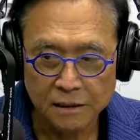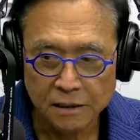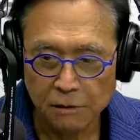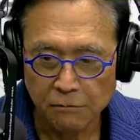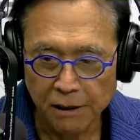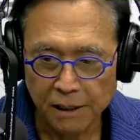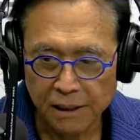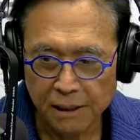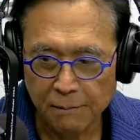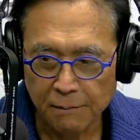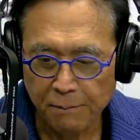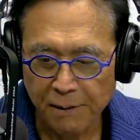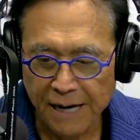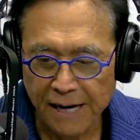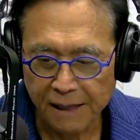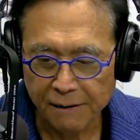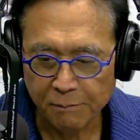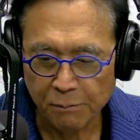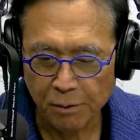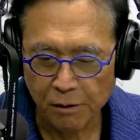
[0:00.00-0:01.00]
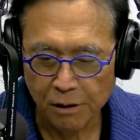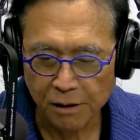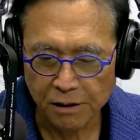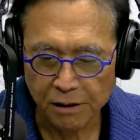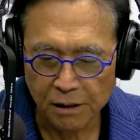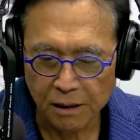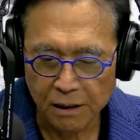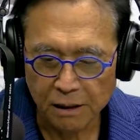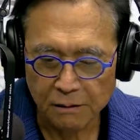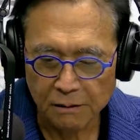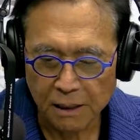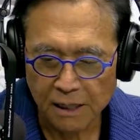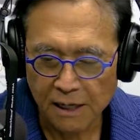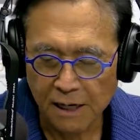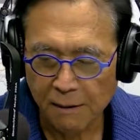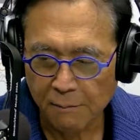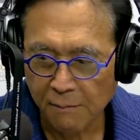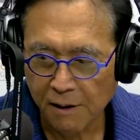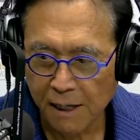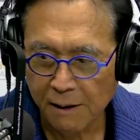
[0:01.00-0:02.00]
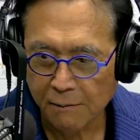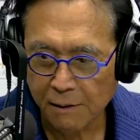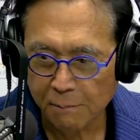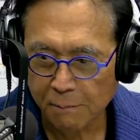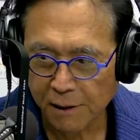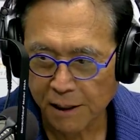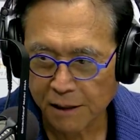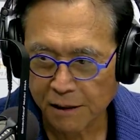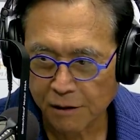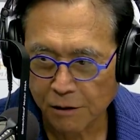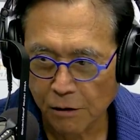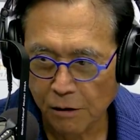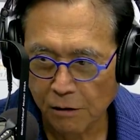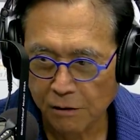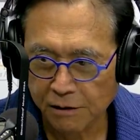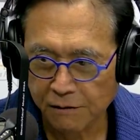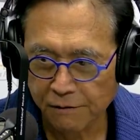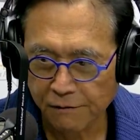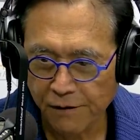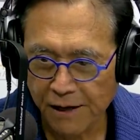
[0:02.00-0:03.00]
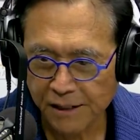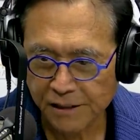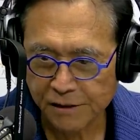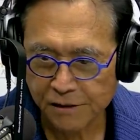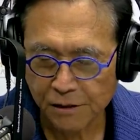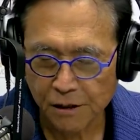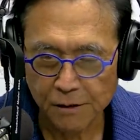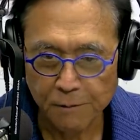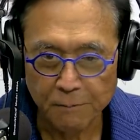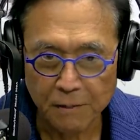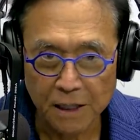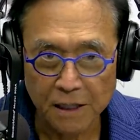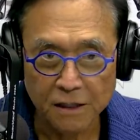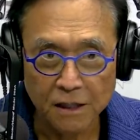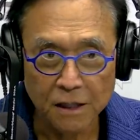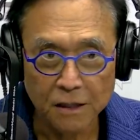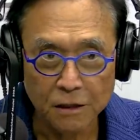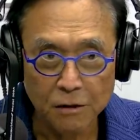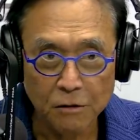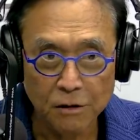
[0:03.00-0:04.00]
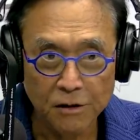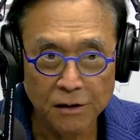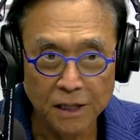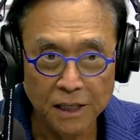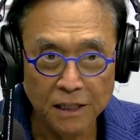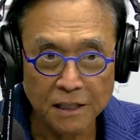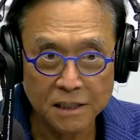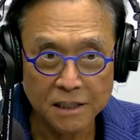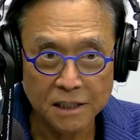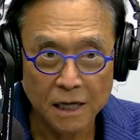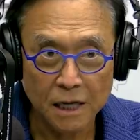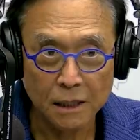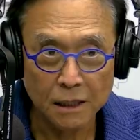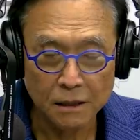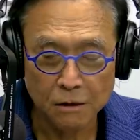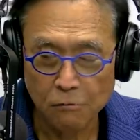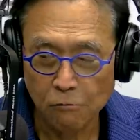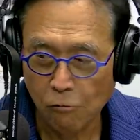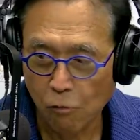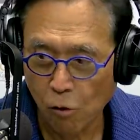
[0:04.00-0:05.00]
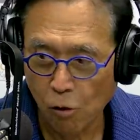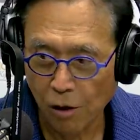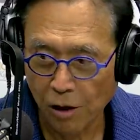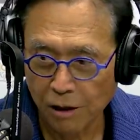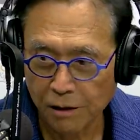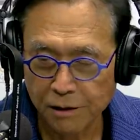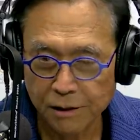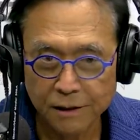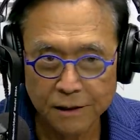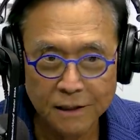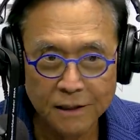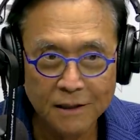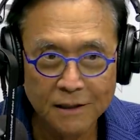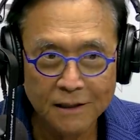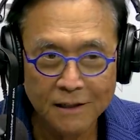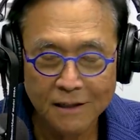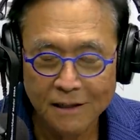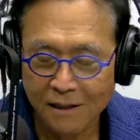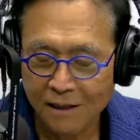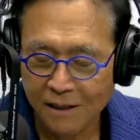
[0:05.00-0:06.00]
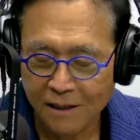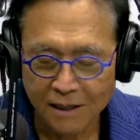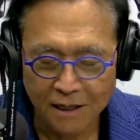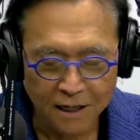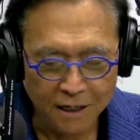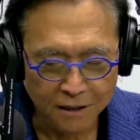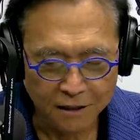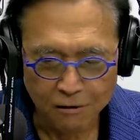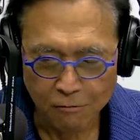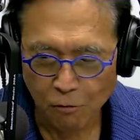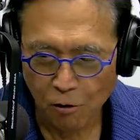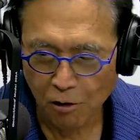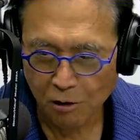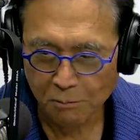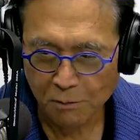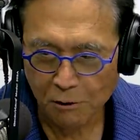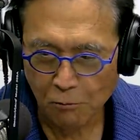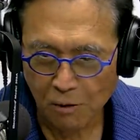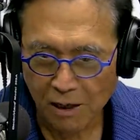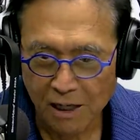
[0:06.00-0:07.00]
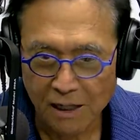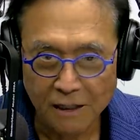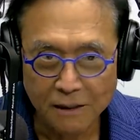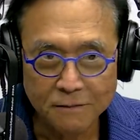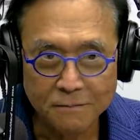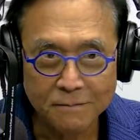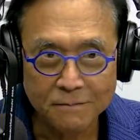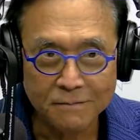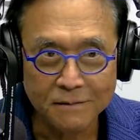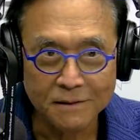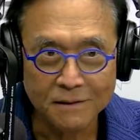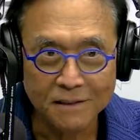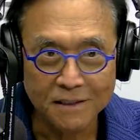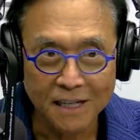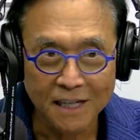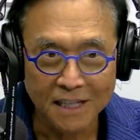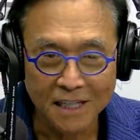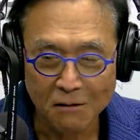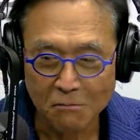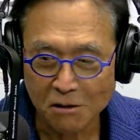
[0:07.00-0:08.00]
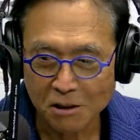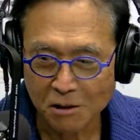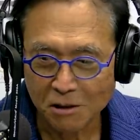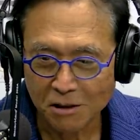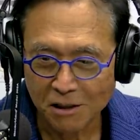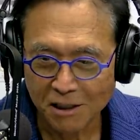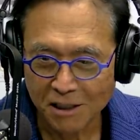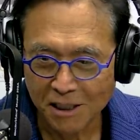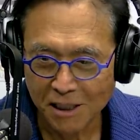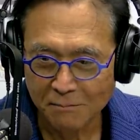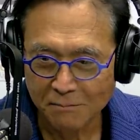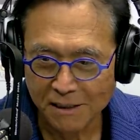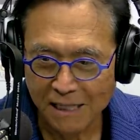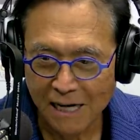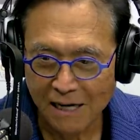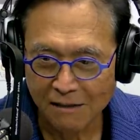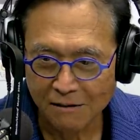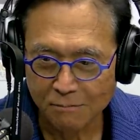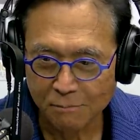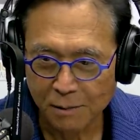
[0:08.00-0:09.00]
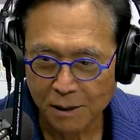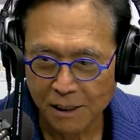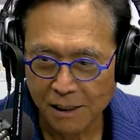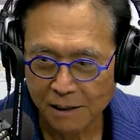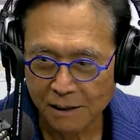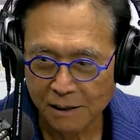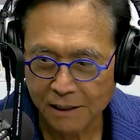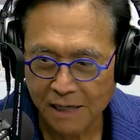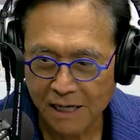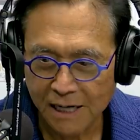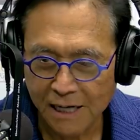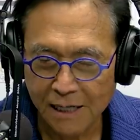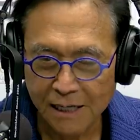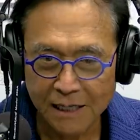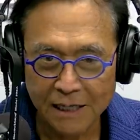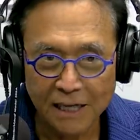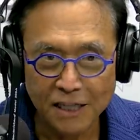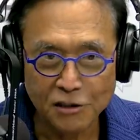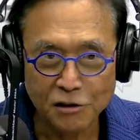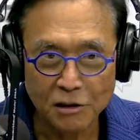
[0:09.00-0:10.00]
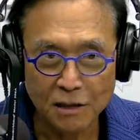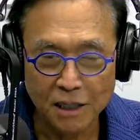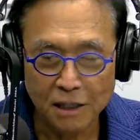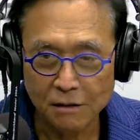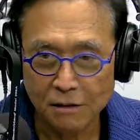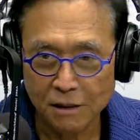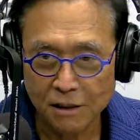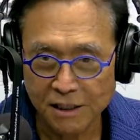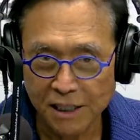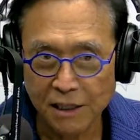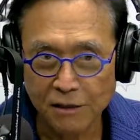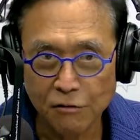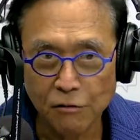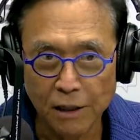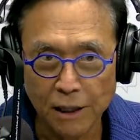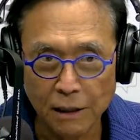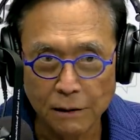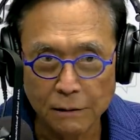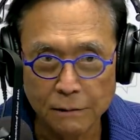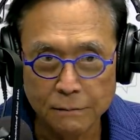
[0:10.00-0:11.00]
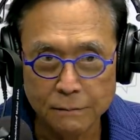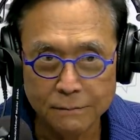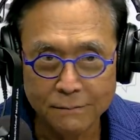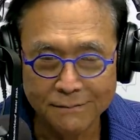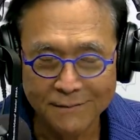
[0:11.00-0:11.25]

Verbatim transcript: So when I come back, Bert, you know, I'm I'm a big gold investor and then your things that you warned and you warned me well that it was going to come down, but I got your letter a day too late.